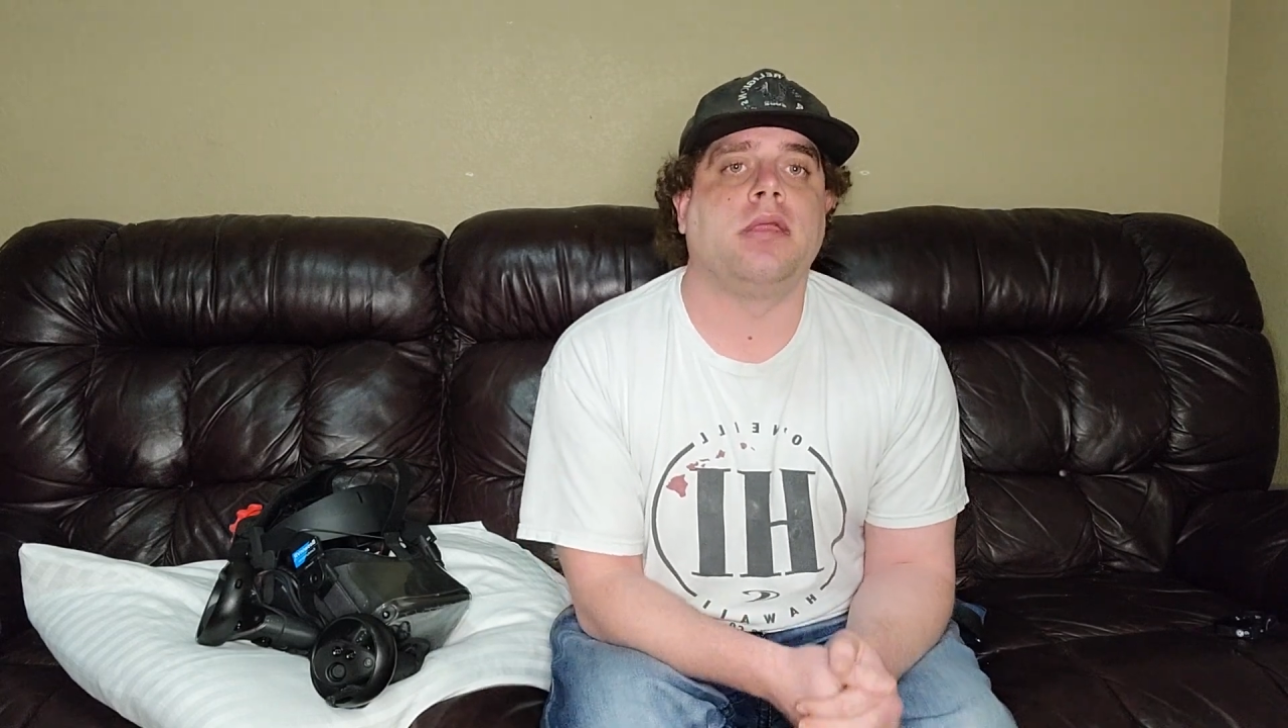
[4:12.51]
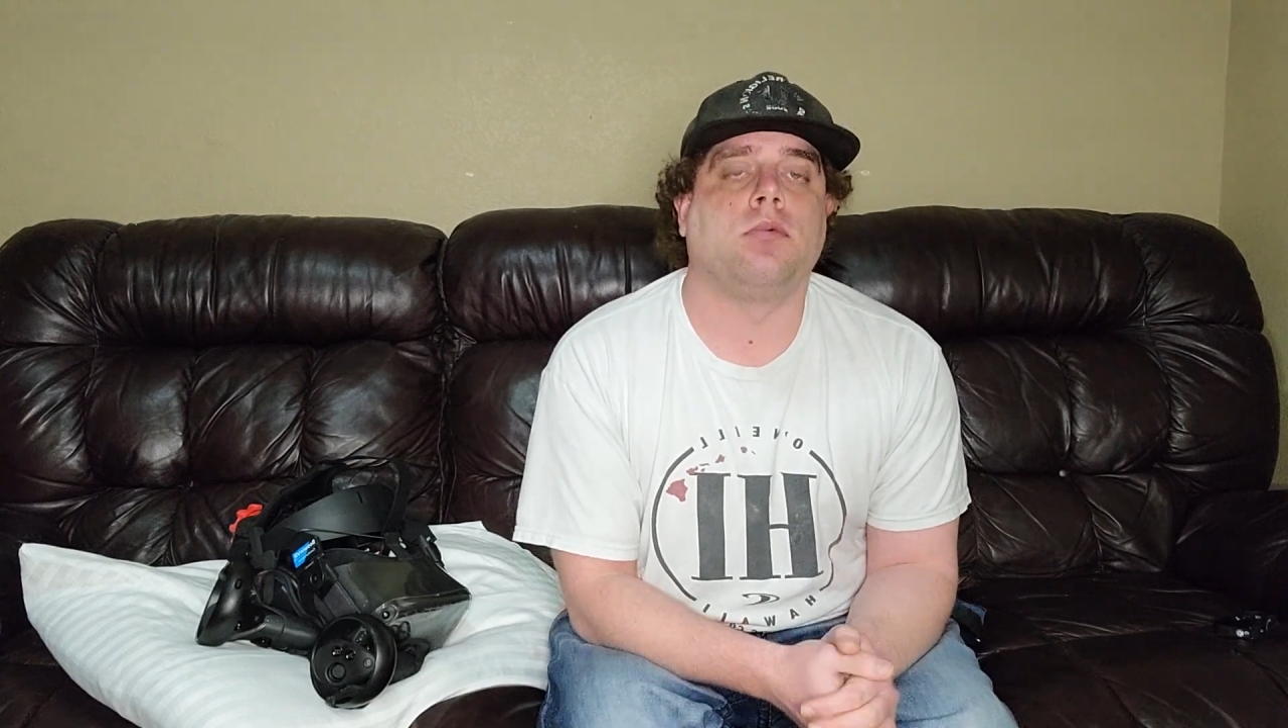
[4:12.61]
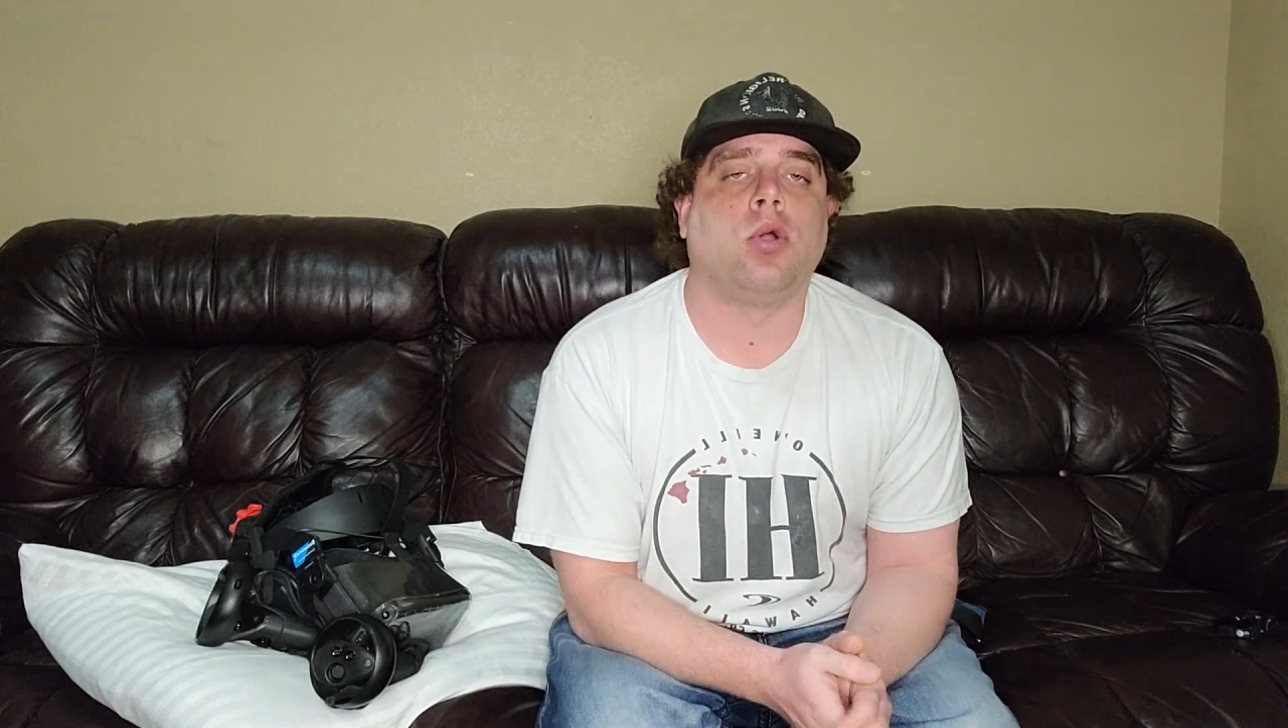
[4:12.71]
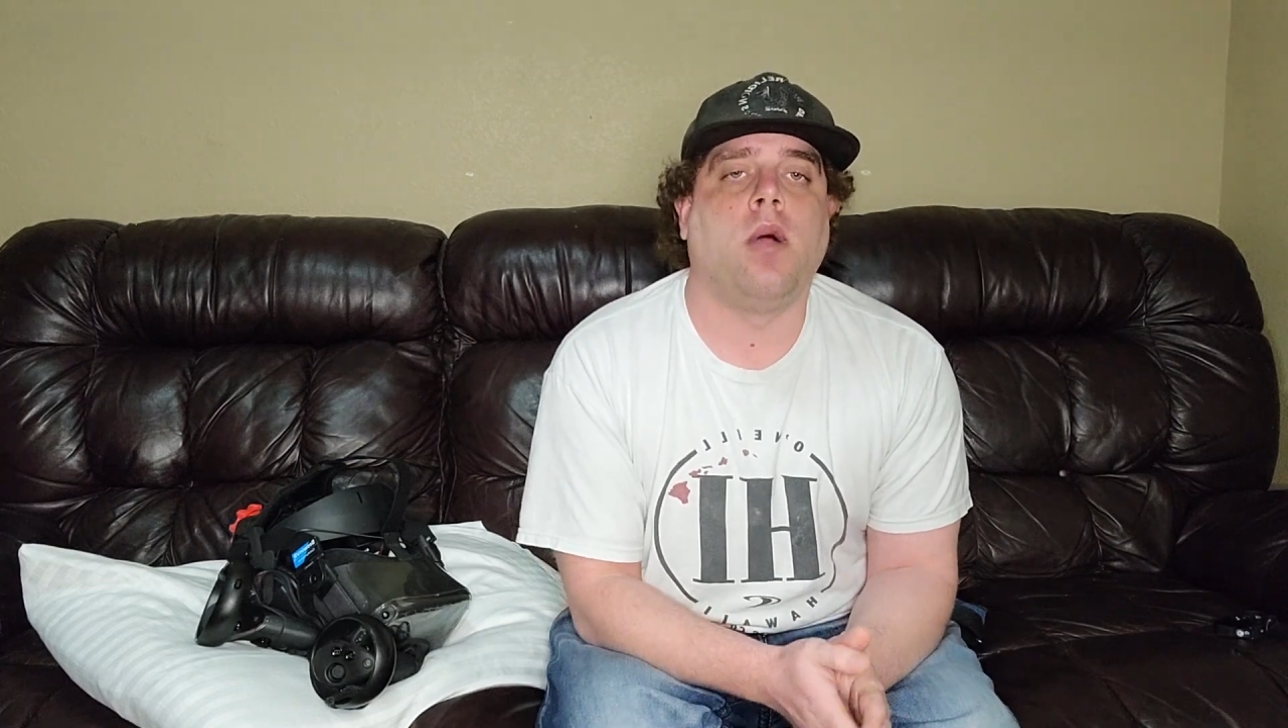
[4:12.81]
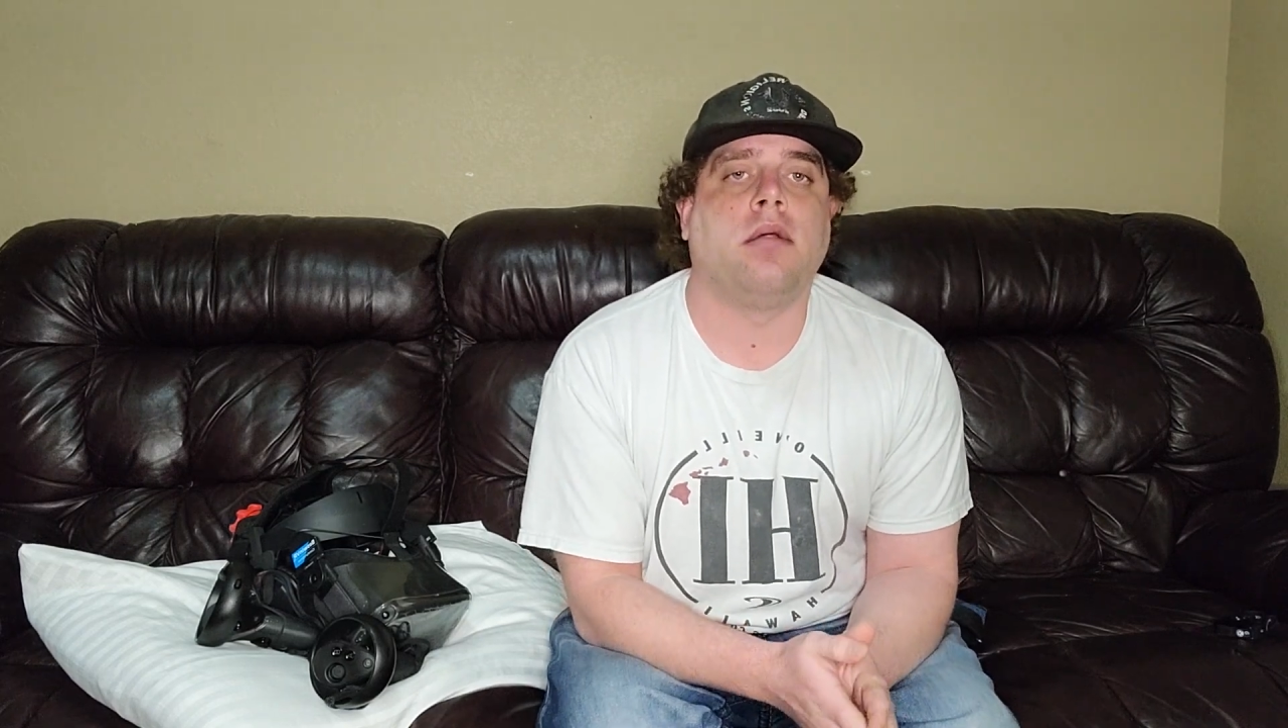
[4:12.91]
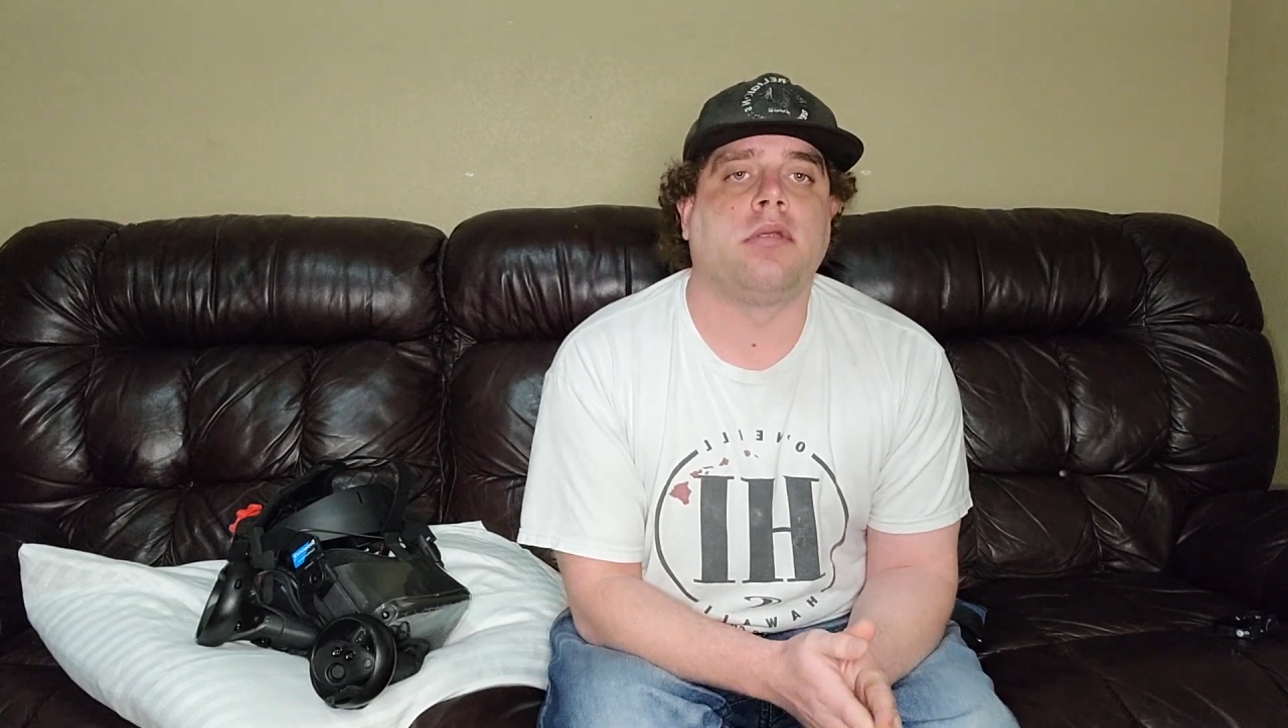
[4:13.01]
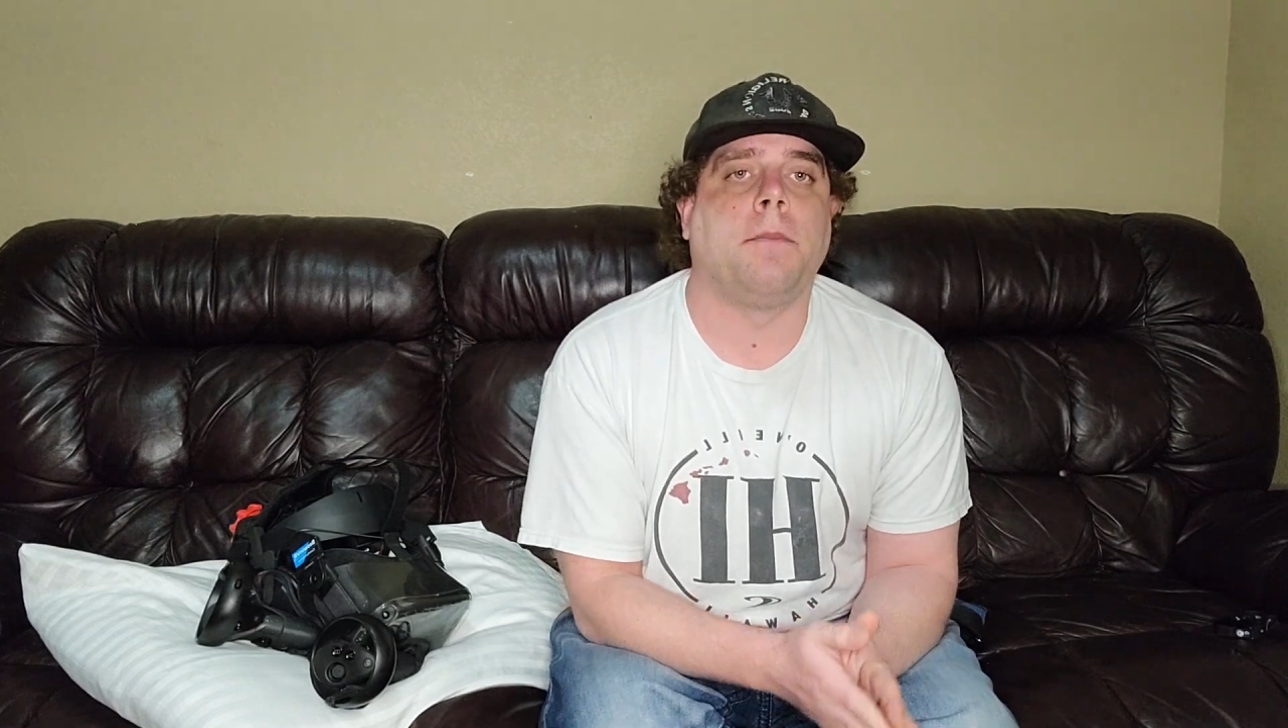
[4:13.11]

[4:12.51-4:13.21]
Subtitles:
it requires a